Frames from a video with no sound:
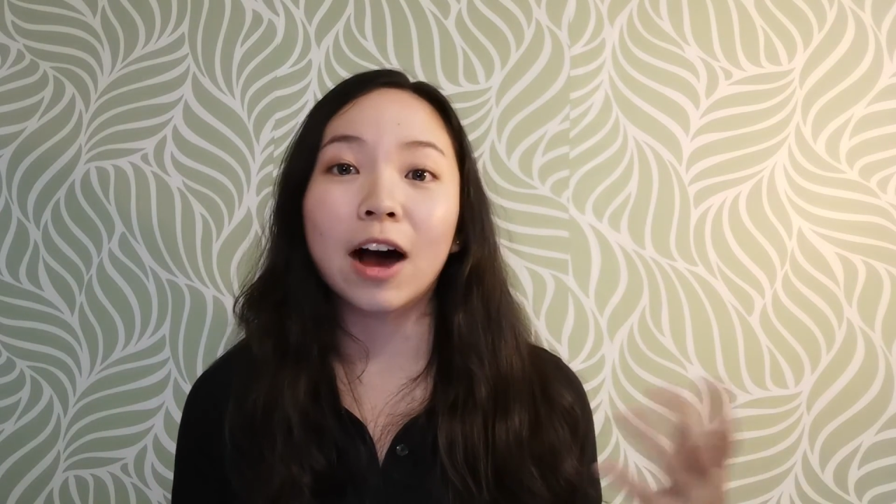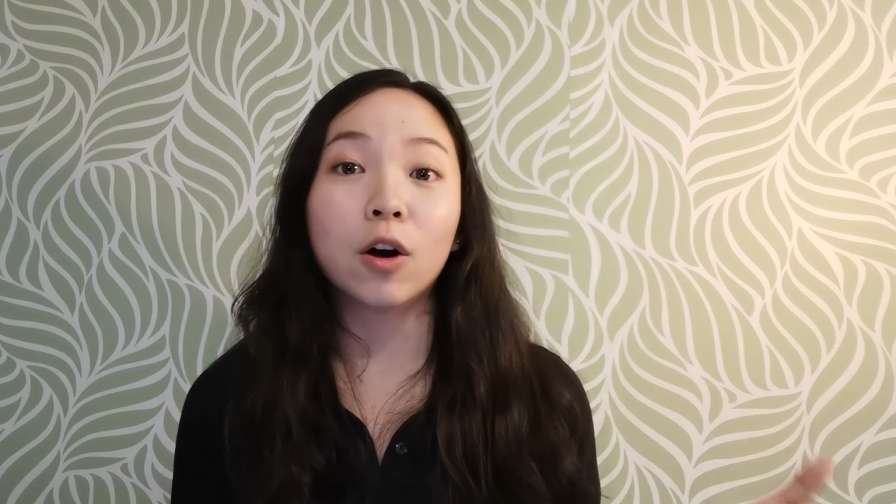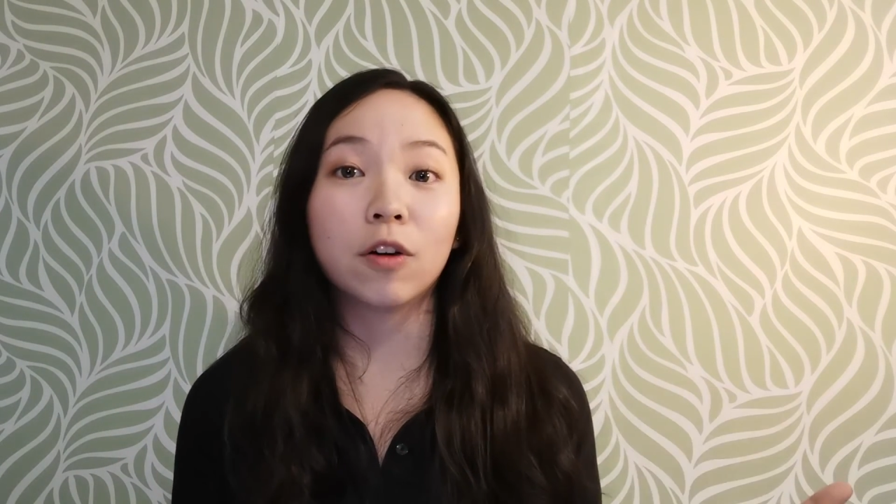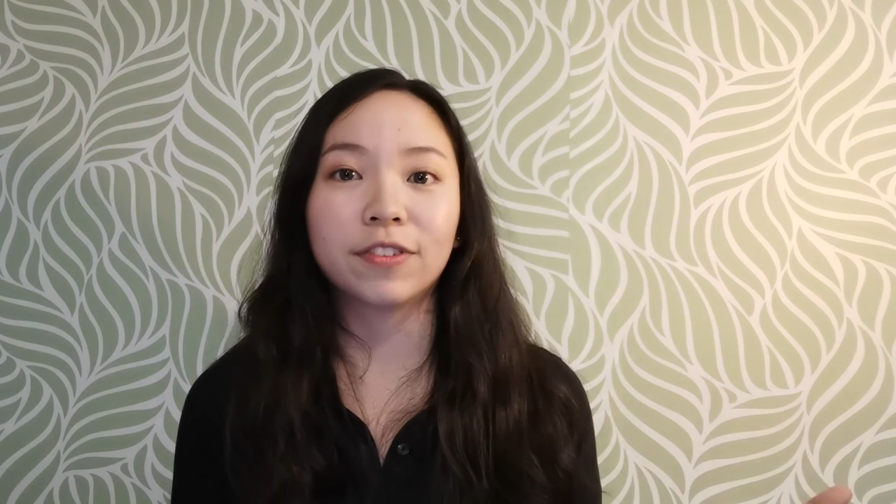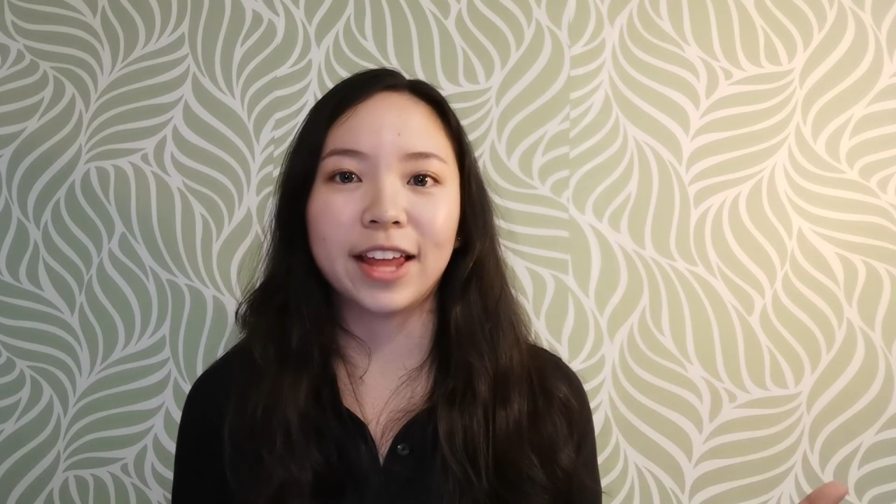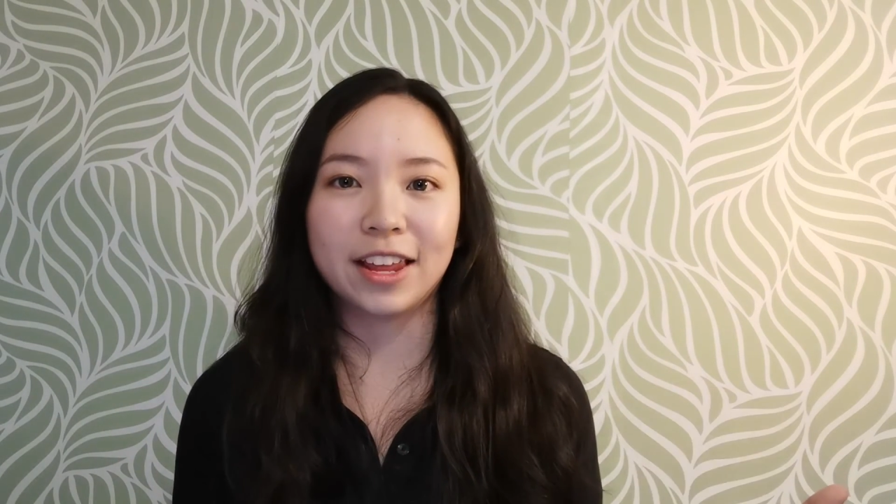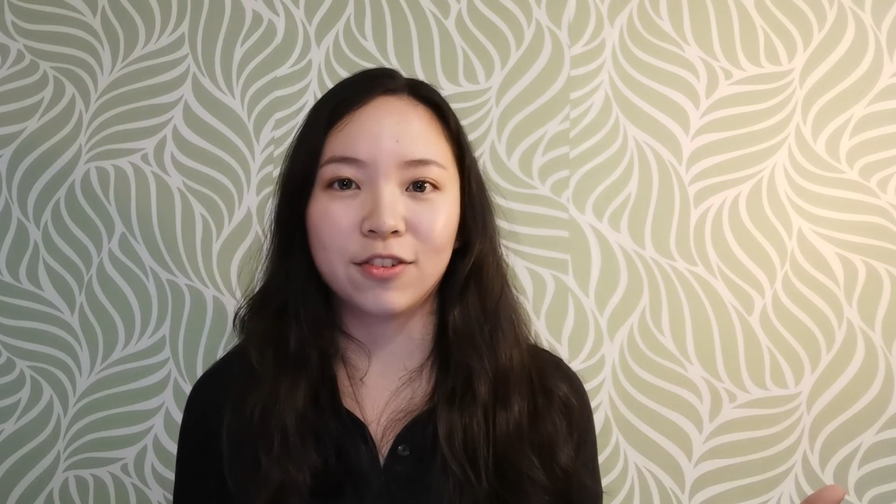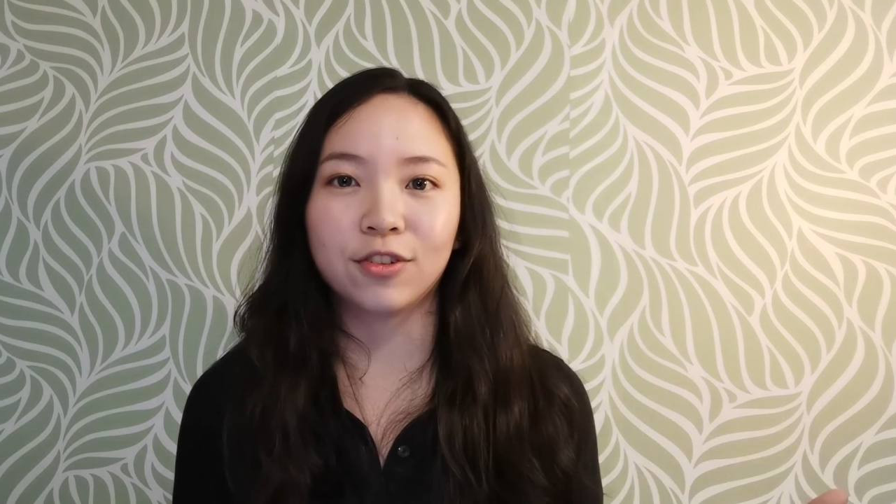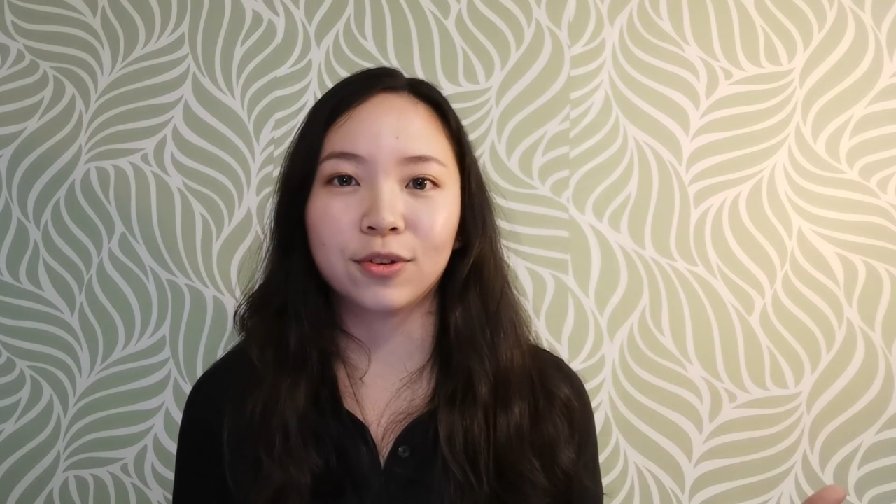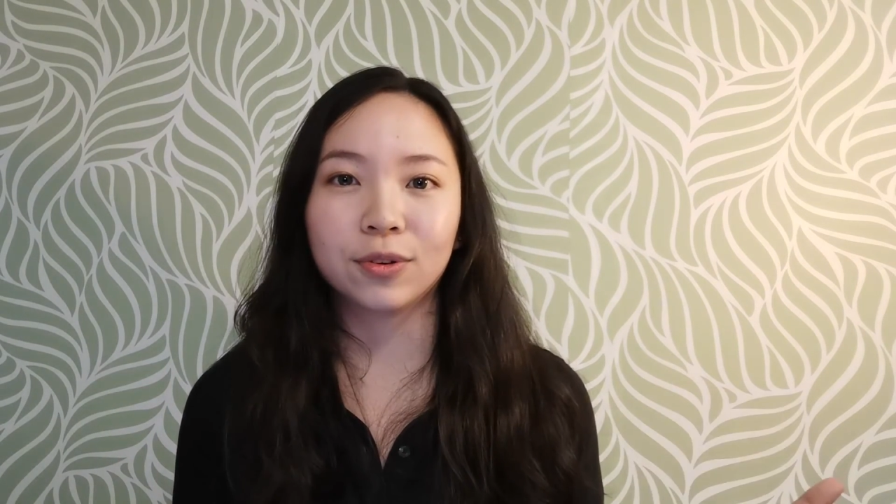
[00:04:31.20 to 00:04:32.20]
out of that
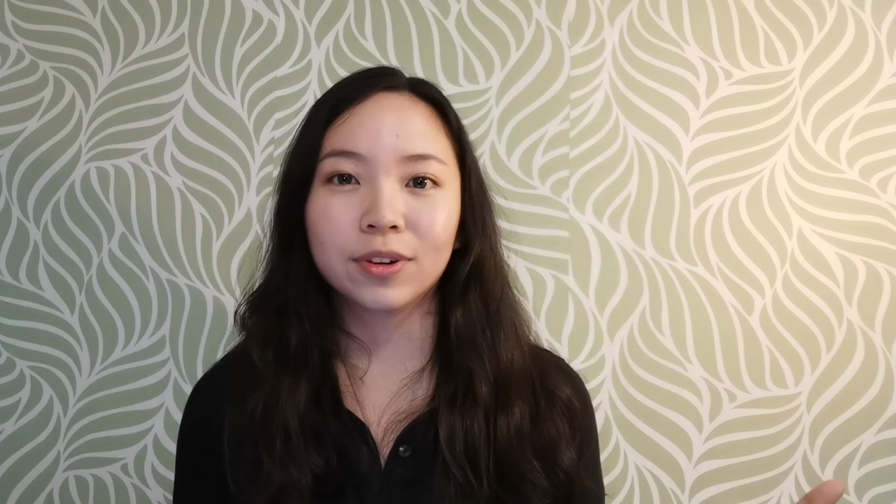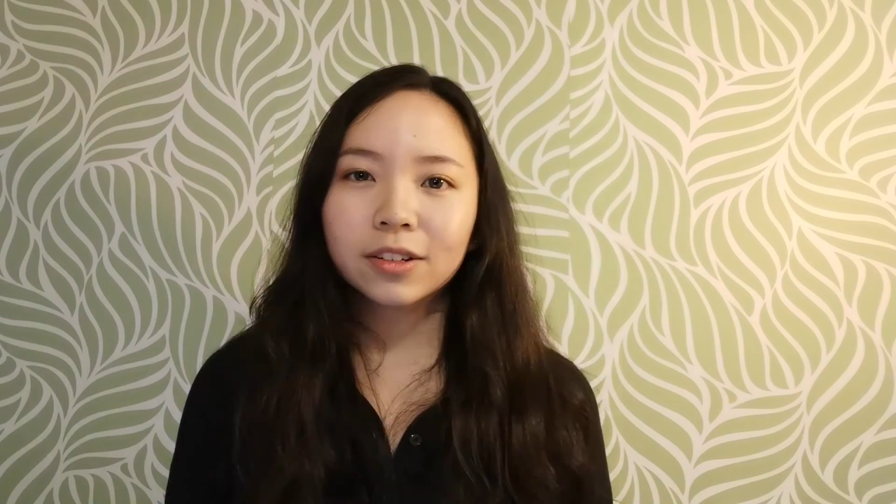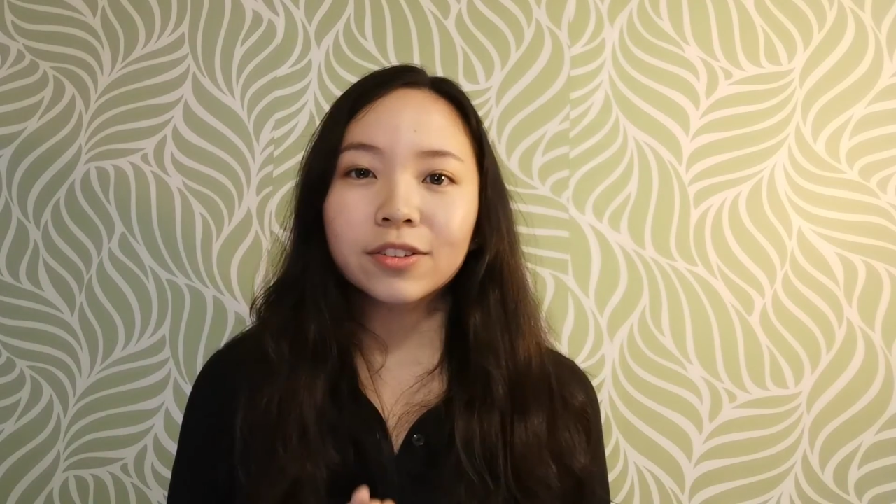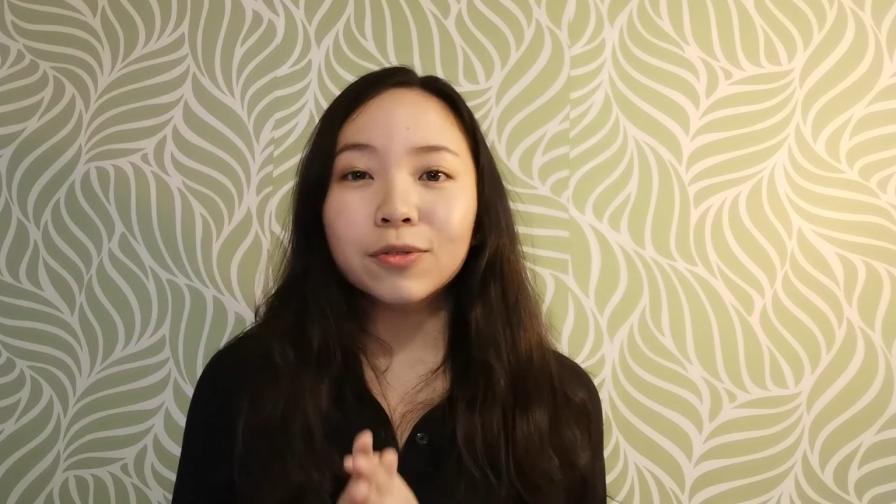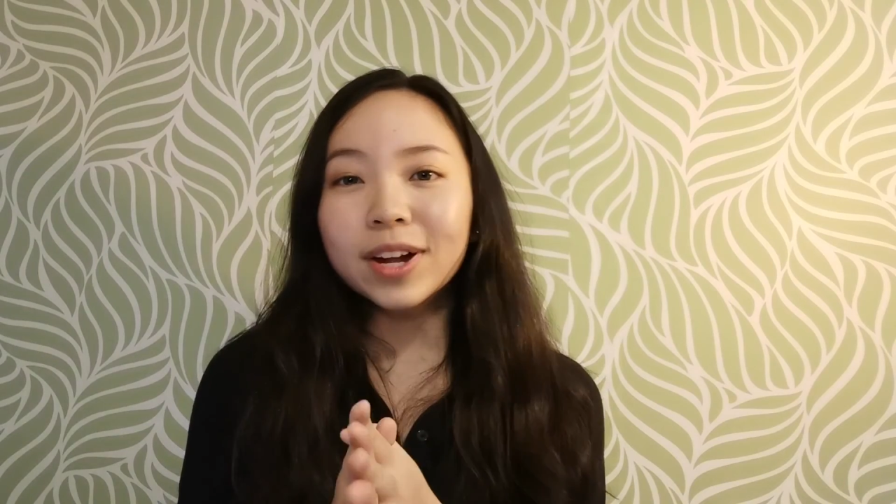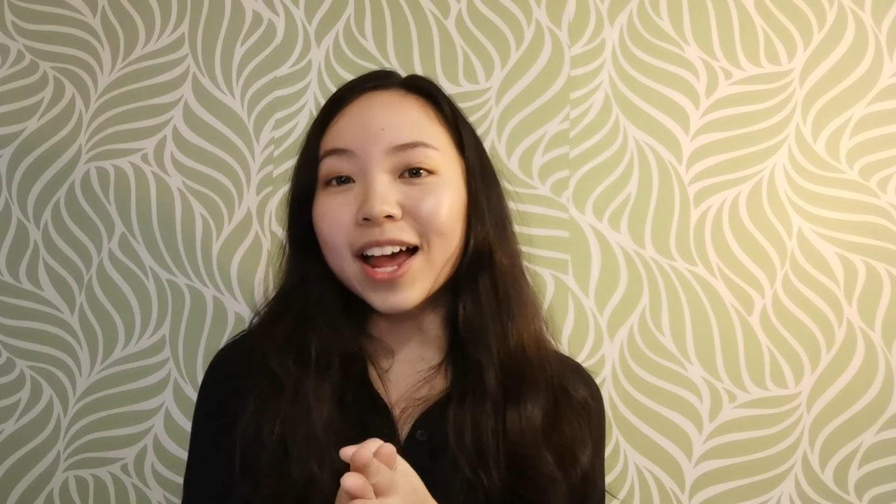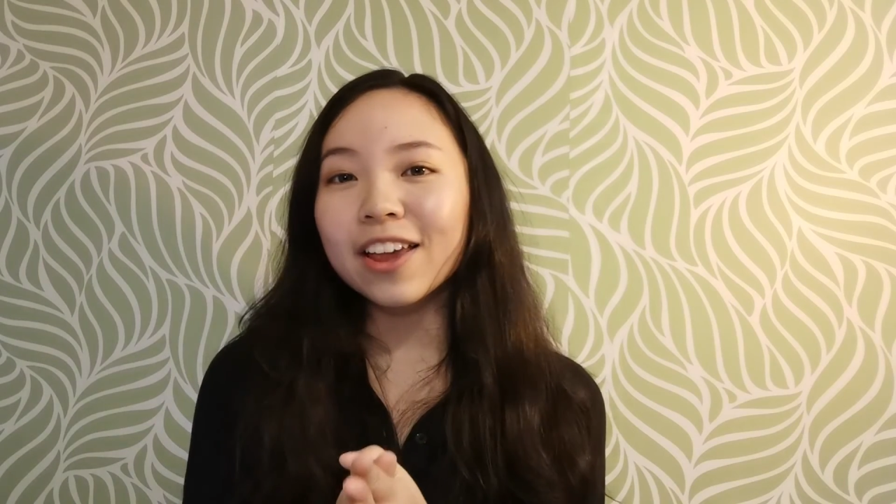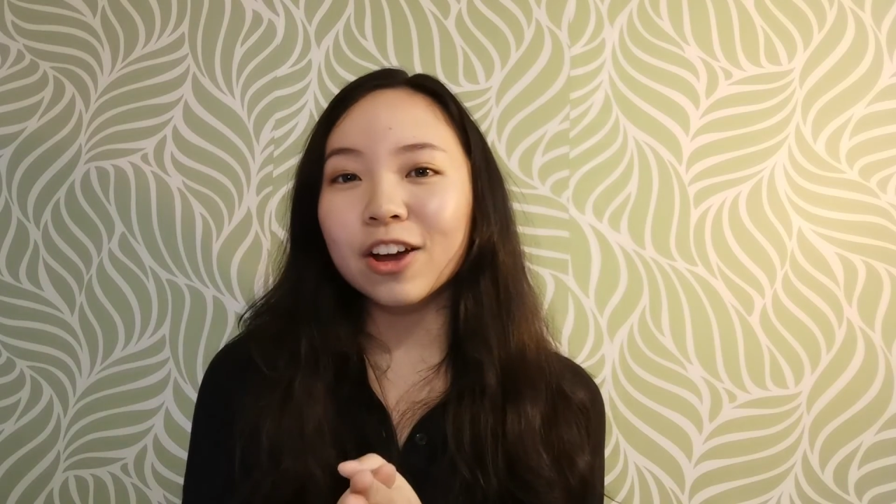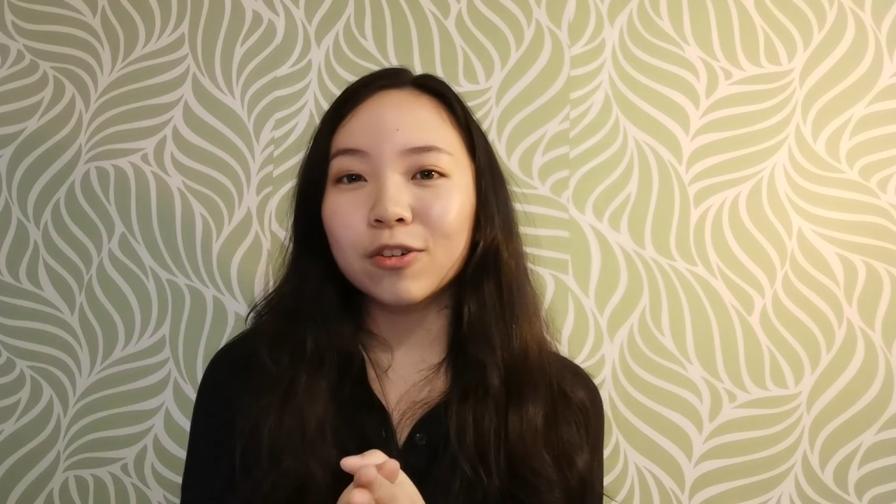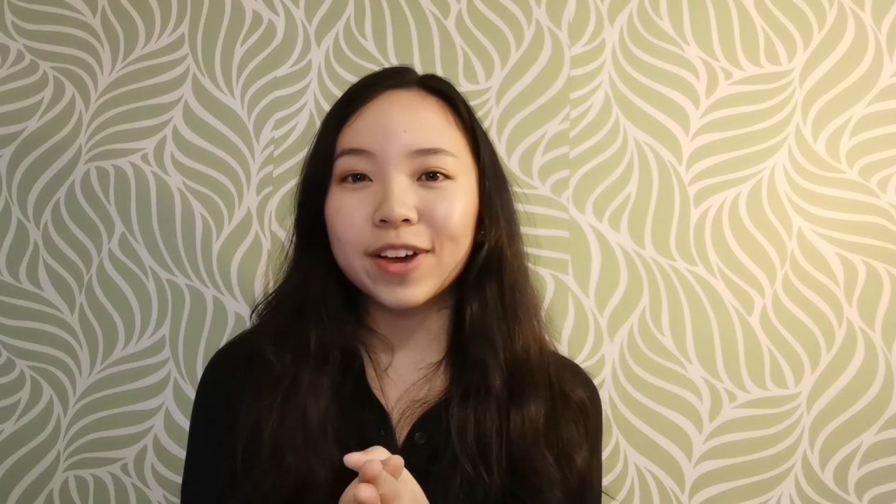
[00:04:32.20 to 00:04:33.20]
issue. So what
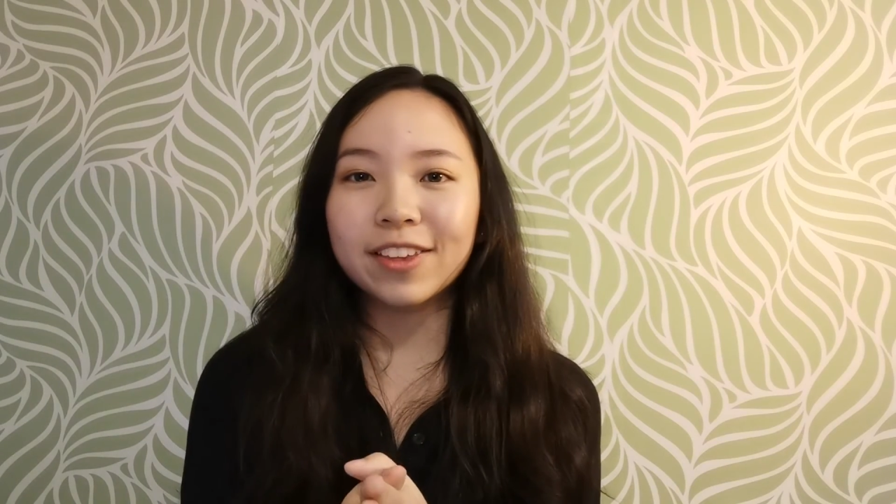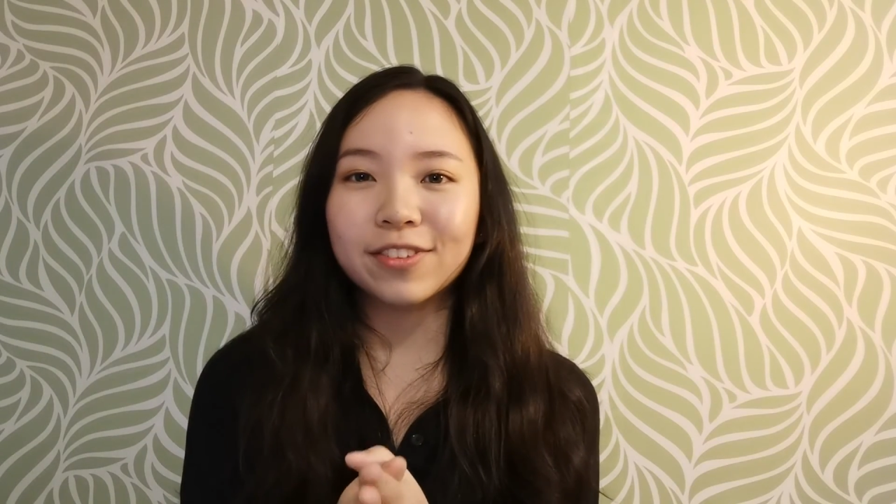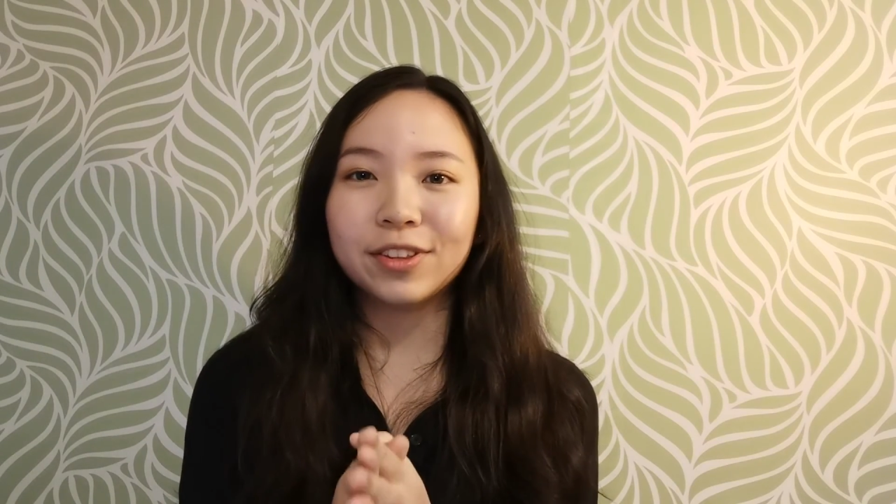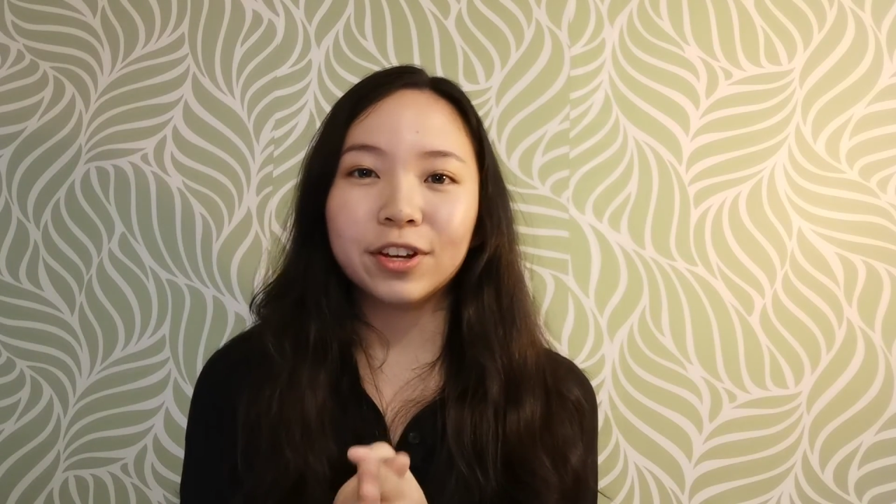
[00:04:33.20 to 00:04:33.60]
are your ways to